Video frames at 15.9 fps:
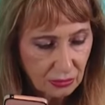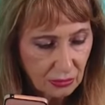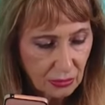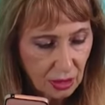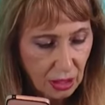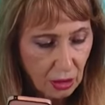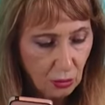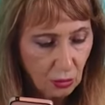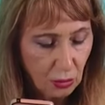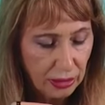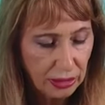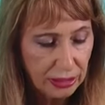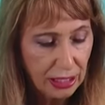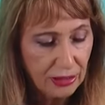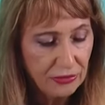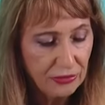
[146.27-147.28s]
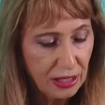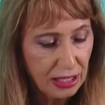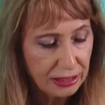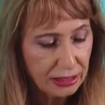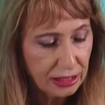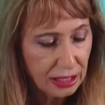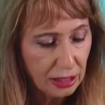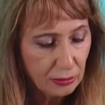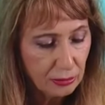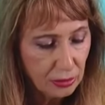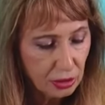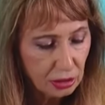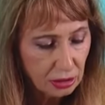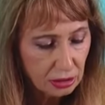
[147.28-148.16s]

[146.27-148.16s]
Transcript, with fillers: Where did I find the number?